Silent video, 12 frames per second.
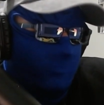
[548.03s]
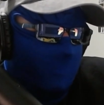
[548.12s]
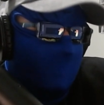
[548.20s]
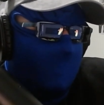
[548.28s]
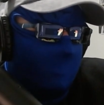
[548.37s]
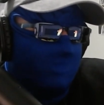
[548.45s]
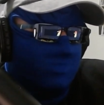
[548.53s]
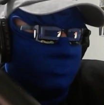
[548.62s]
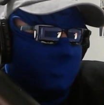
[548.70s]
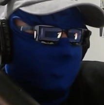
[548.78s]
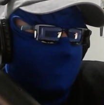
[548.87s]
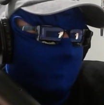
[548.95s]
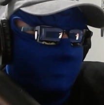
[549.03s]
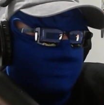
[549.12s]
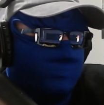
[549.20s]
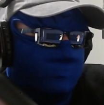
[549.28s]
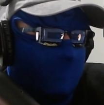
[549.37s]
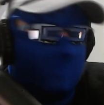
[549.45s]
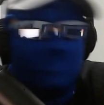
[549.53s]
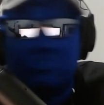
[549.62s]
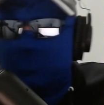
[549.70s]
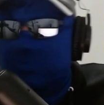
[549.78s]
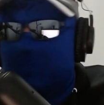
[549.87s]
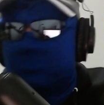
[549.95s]
Yeah, honestly, I could
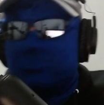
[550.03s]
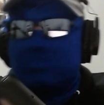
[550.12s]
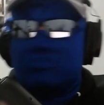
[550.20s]
see myself